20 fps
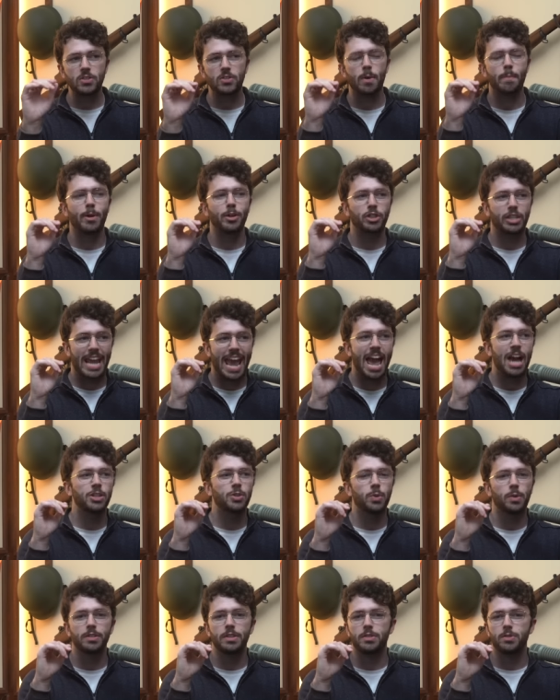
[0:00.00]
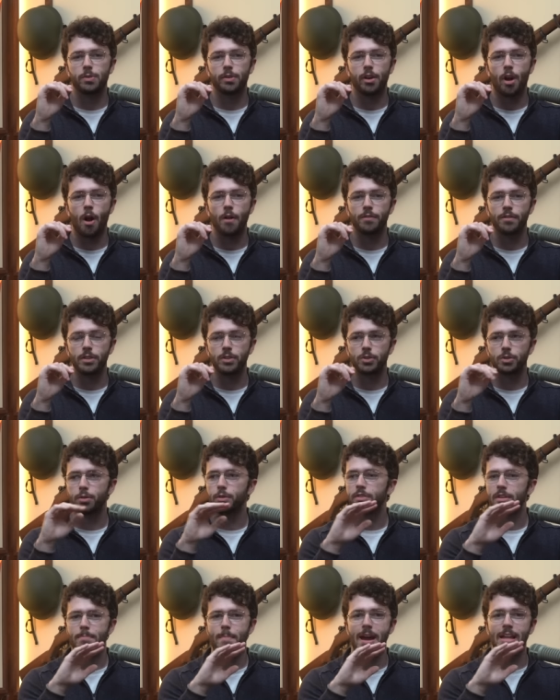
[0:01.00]
so much casual disregard for the
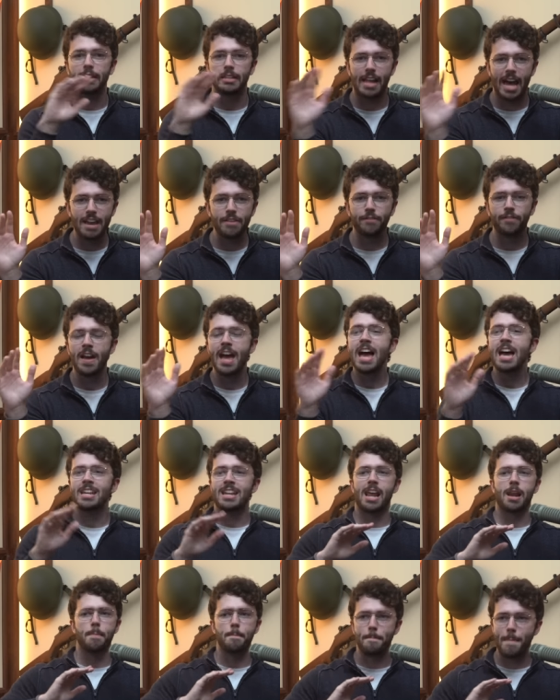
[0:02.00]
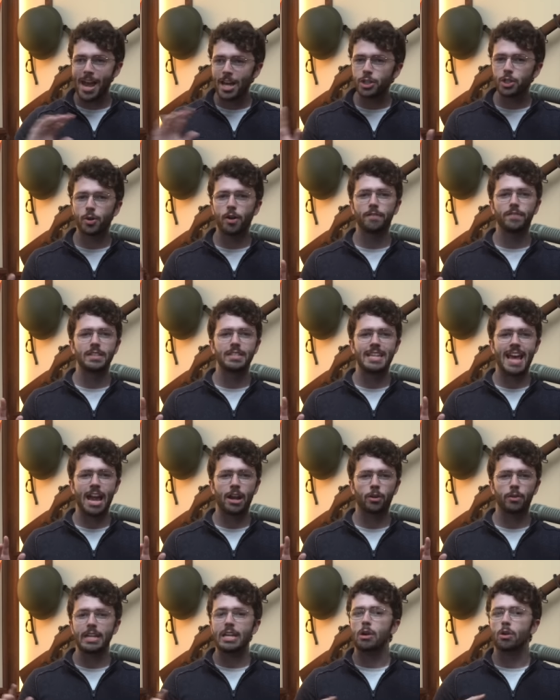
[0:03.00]
truth in my life, not a measure of
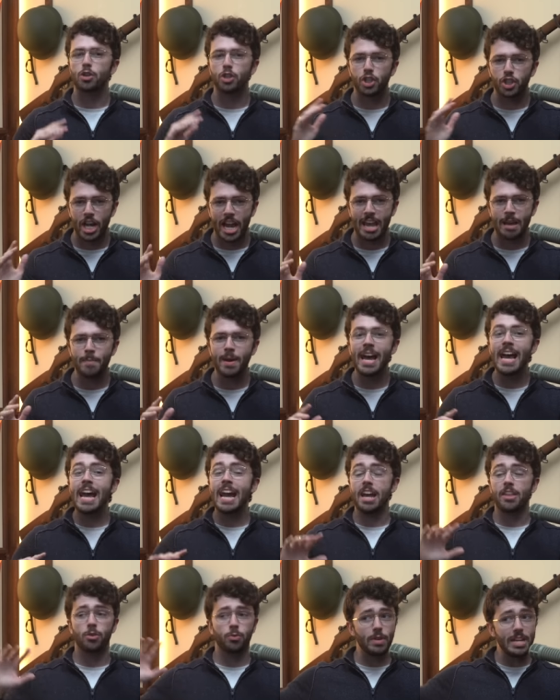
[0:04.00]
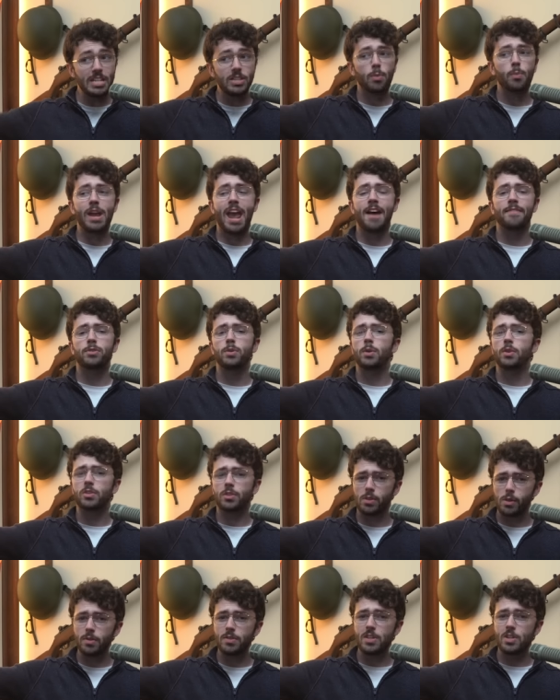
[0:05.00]
integrity or shame. And the reason we have to
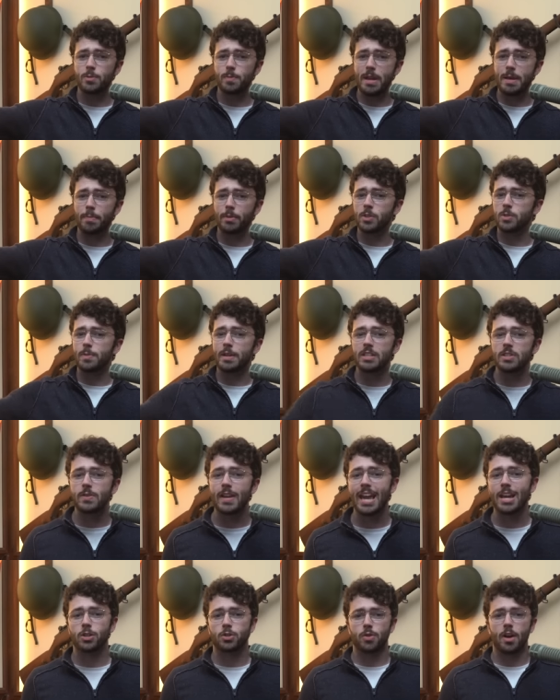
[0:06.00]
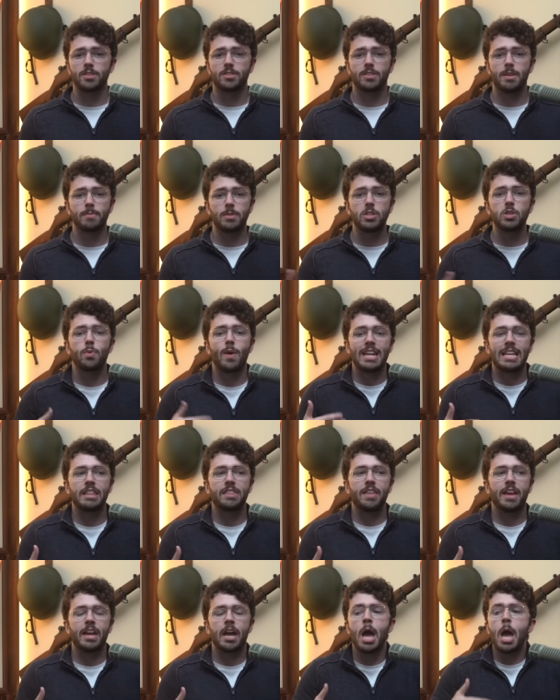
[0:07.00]
exclude these people is because you can't trust them to do
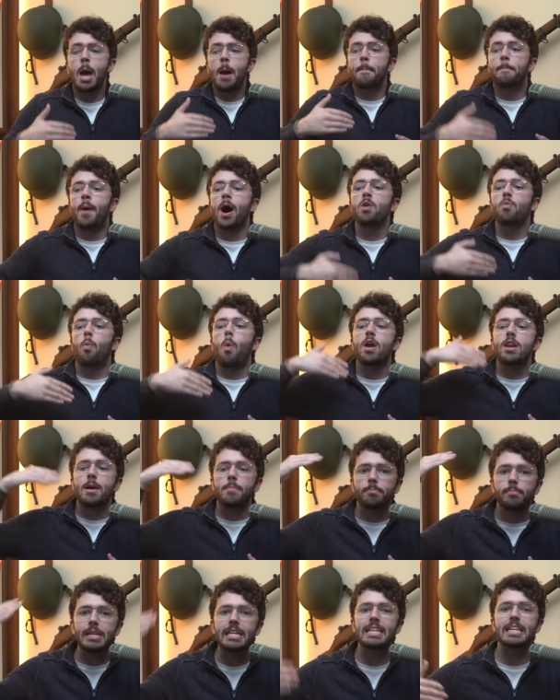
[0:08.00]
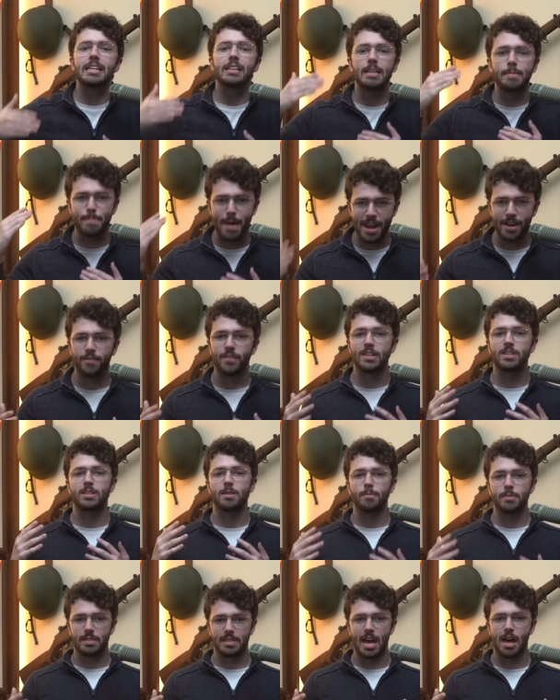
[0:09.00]
anything but what immediately benefits
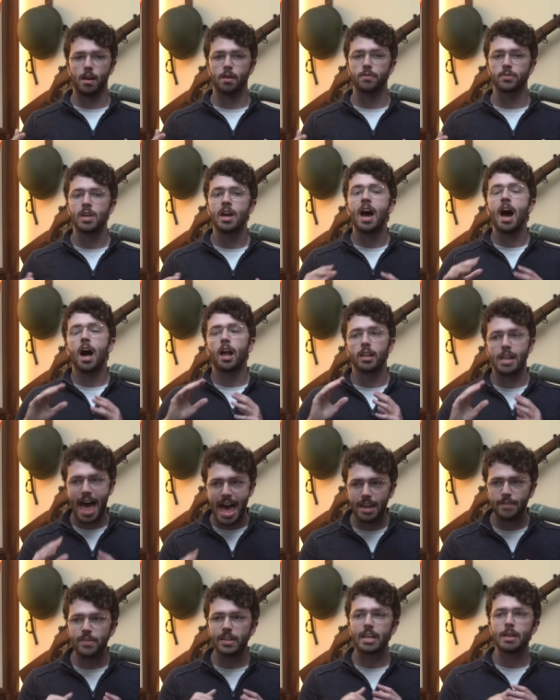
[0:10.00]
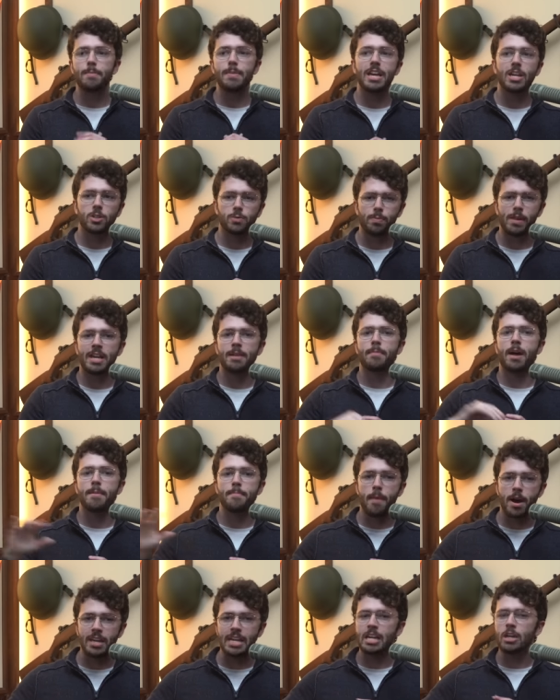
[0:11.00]
themselves. A lot of it can be explained by
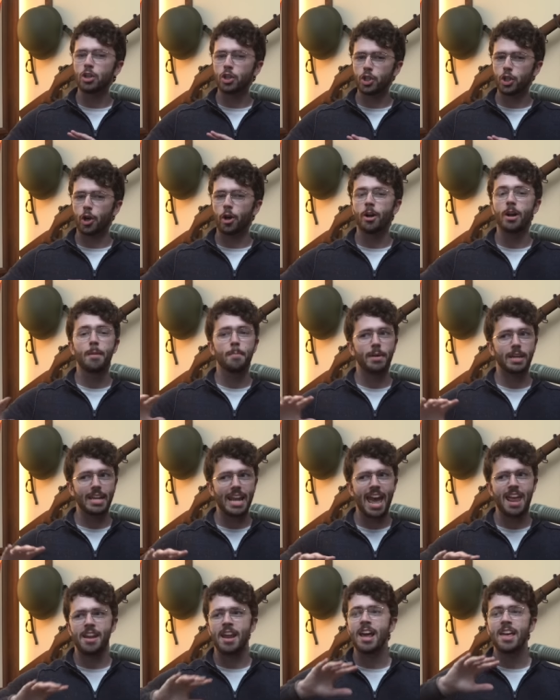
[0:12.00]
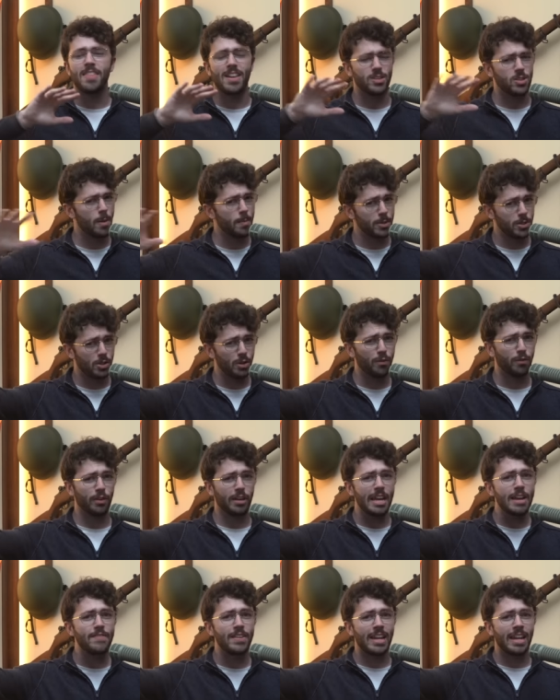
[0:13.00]
money, sure, but again, that's almost too
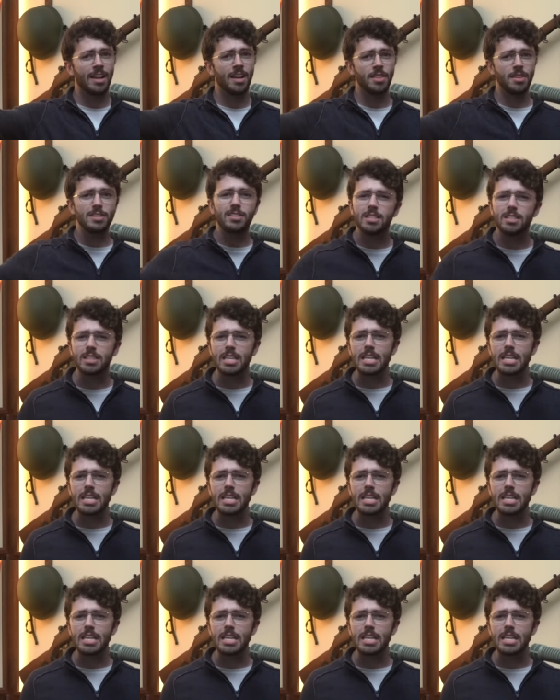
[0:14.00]
forgiving. This is